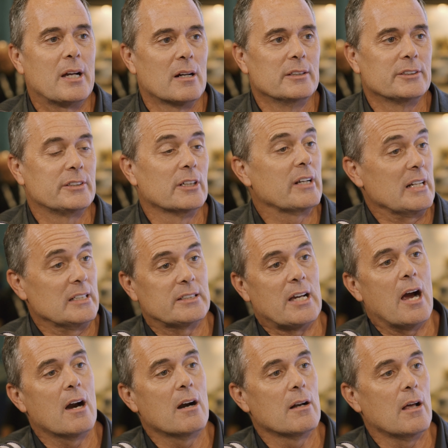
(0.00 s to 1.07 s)
because they're getting
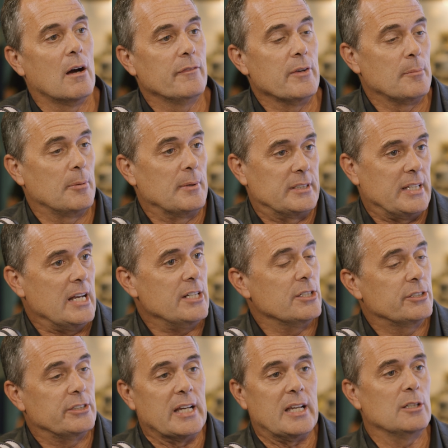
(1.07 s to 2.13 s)
tired of
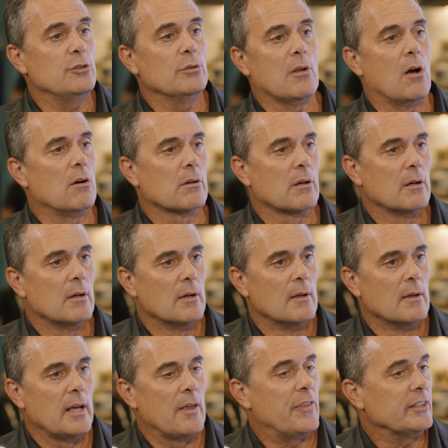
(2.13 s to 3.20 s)
implementations taking too long
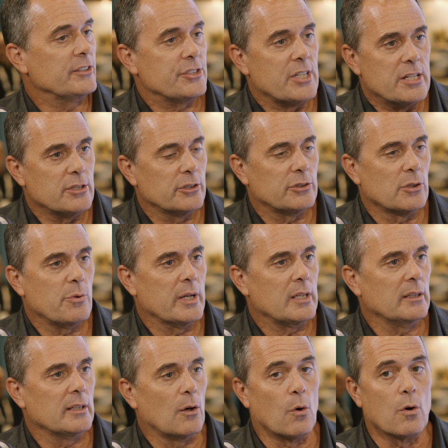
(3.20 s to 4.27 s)
mm. and things changing so
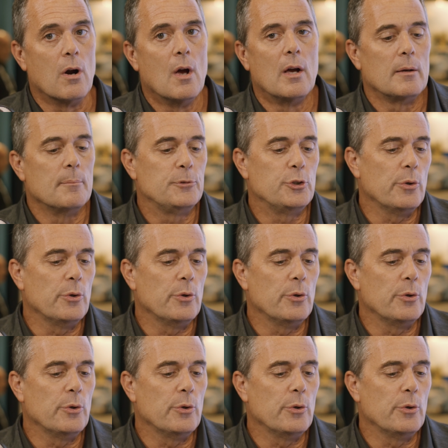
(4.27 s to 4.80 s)
quickly. Or yeah.